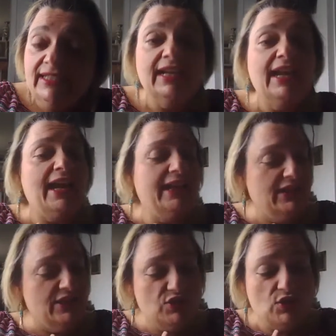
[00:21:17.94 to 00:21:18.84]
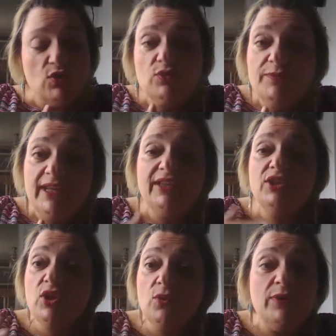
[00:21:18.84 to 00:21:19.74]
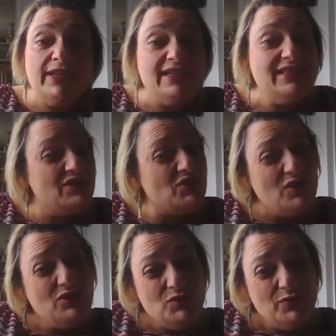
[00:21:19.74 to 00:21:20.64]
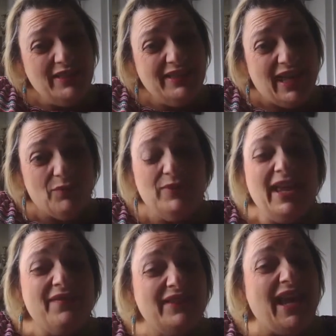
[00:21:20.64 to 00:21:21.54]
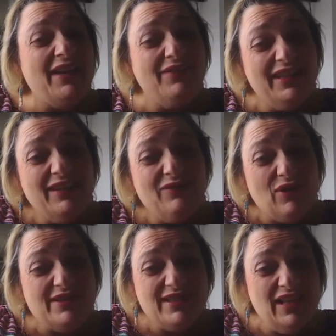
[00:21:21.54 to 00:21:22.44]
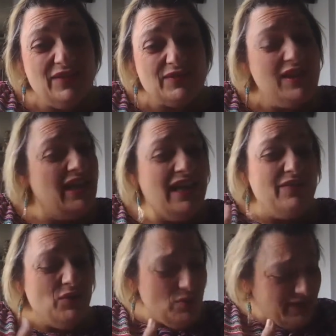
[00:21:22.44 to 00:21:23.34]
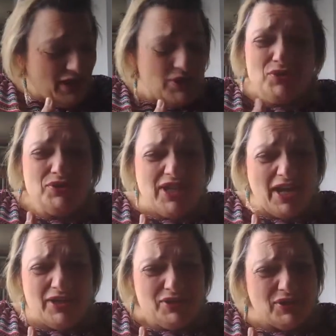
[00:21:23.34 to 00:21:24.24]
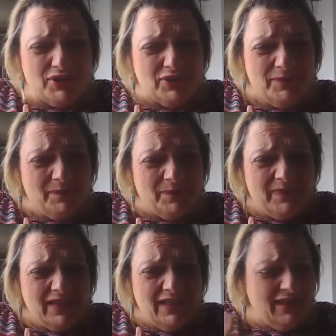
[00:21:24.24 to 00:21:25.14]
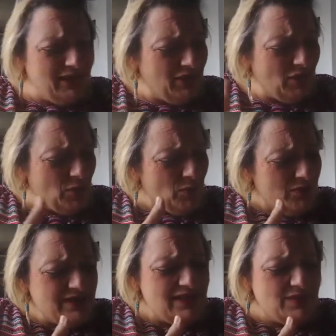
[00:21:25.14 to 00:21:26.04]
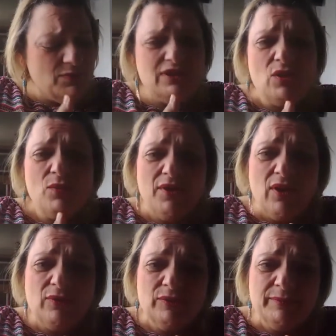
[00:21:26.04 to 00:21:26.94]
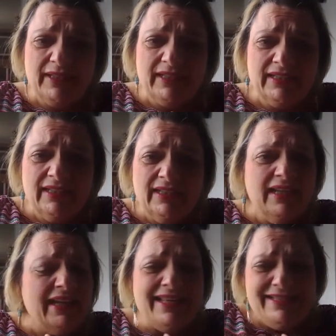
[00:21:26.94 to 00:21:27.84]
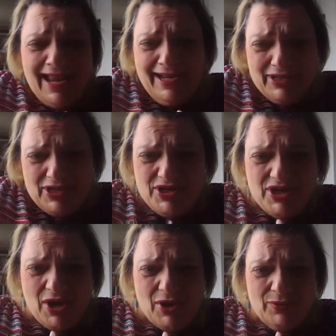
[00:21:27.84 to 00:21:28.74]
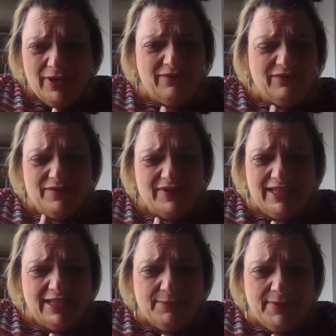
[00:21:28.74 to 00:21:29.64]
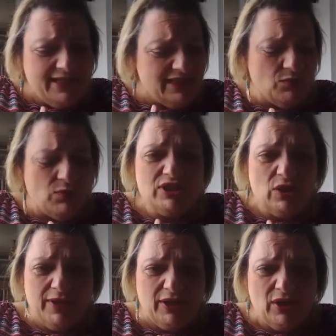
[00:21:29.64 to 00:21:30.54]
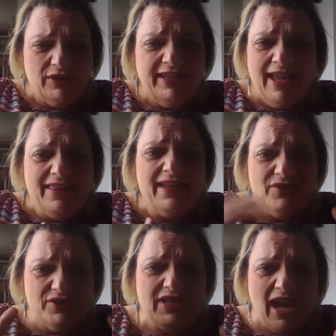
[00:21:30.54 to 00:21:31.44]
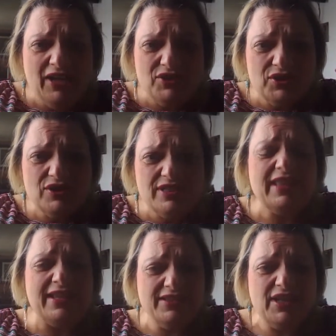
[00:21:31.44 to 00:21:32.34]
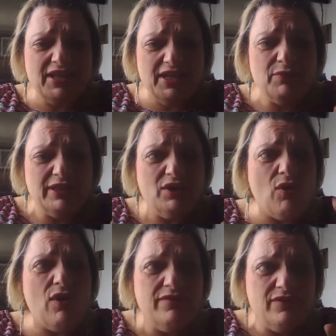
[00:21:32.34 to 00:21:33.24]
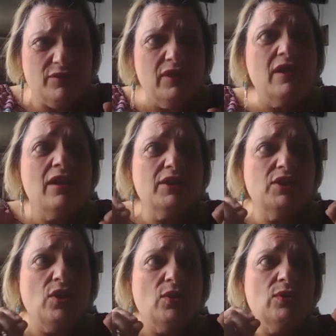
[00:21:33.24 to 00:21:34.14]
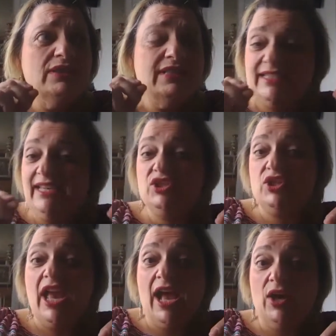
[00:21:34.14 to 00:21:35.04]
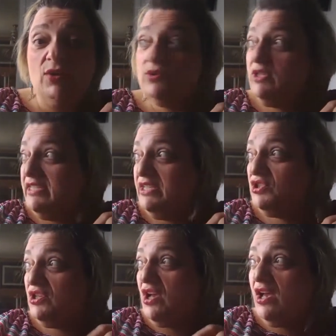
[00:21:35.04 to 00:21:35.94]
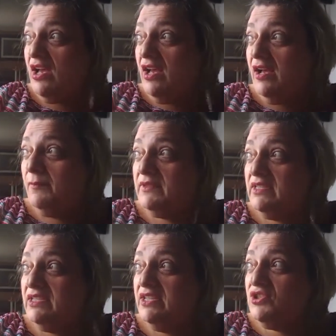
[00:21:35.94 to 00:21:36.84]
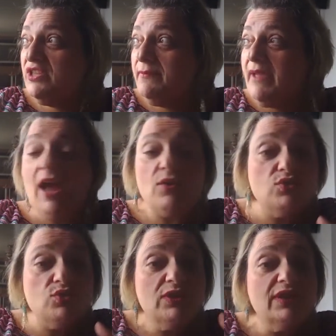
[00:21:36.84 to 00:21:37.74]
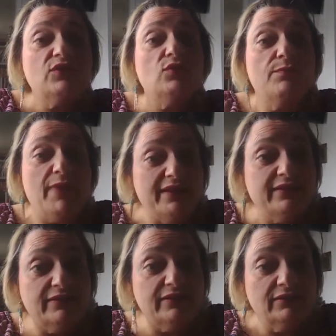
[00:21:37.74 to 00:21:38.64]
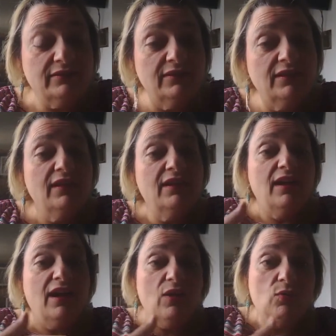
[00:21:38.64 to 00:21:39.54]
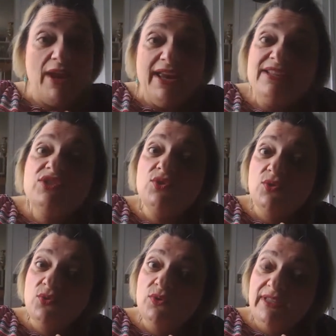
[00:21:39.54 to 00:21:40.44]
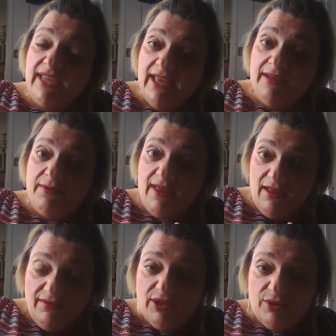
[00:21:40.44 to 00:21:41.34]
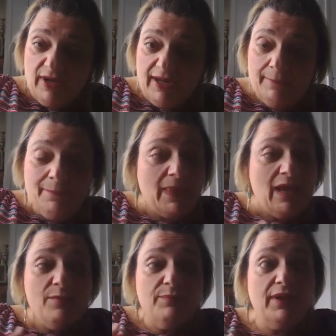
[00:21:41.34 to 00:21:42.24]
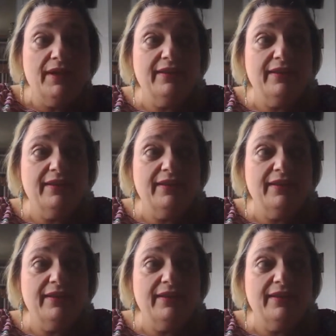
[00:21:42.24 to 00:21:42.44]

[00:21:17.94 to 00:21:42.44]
and he showed me. And you know, we need to start doing that. We have to advocate for ourselves. If you don't tell your doctor, you know, this is what's going on with me, he's not going to know in 15 minutes what's going on yeah they are doctors and they studied really hard for you know to teach how to teach um, to teach them how to give you medical uh, ways to get healthier right yep but